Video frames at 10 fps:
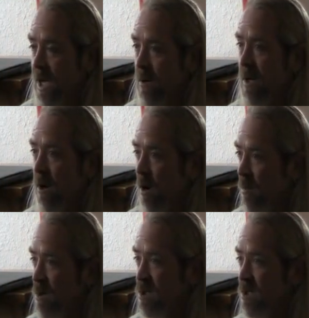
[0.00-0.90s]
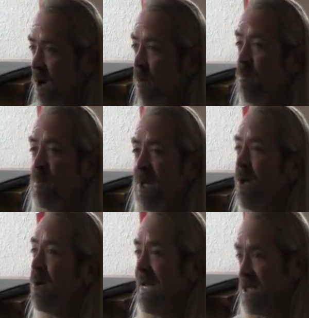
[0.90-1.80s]
How it almost
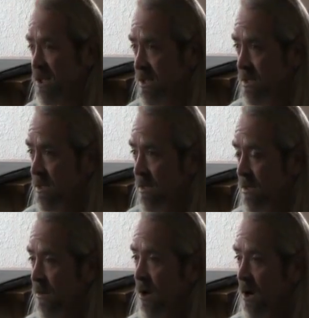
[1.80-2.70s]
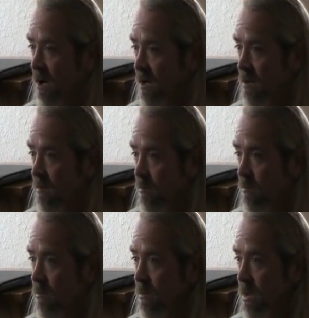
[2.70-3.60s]
obliterates the heart
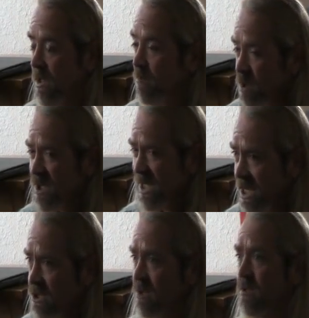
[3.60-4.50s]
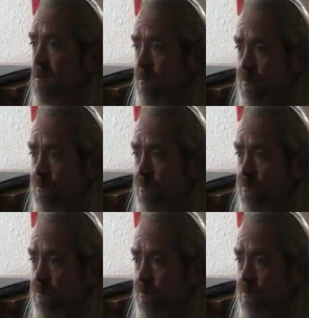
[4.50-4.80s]
on most occasions.